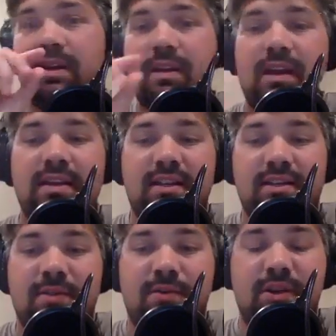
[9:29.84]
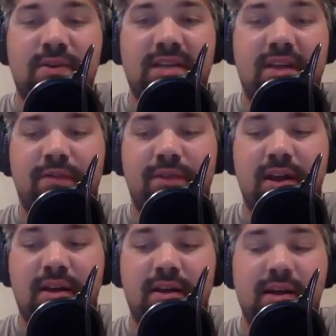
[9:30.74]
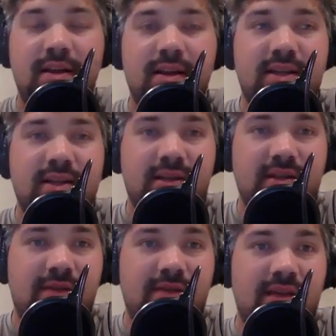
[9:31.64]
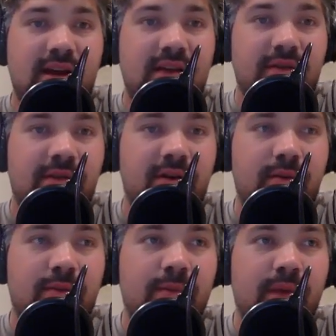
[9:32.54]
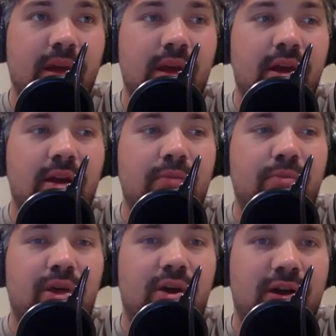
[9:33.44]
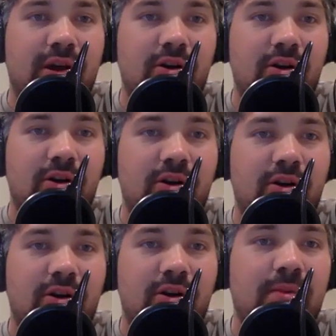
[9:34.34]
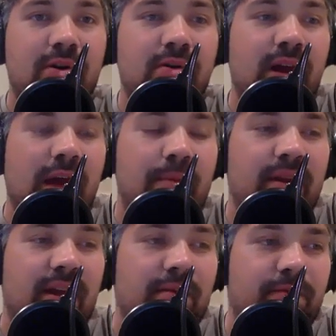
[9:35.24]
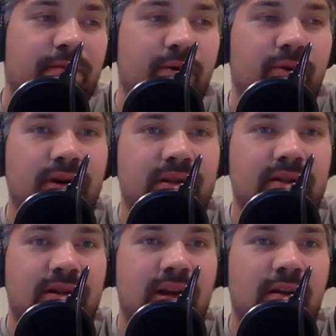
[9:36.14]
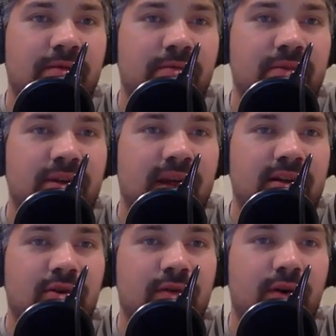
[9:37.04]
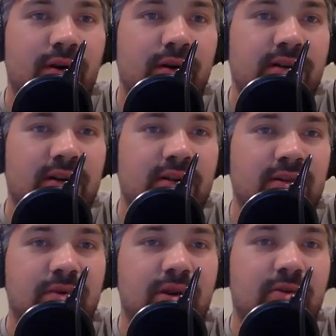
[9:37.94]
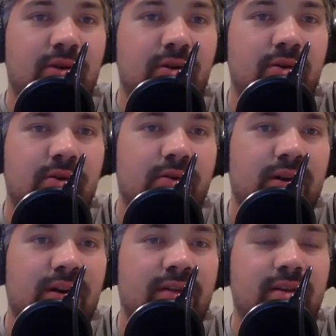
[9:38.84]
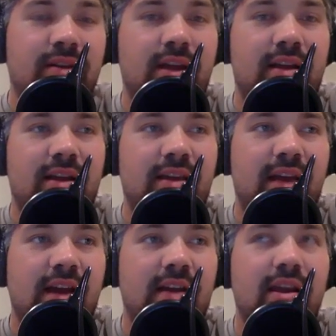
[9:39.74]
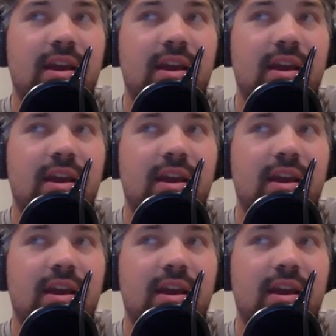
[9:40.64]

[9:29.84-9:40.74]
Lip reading: in '64 there was that flood, and then in '67 they got the film. But you know, over time, you know what happened? Like forest kind of takes over and starts to regrow and everything like that.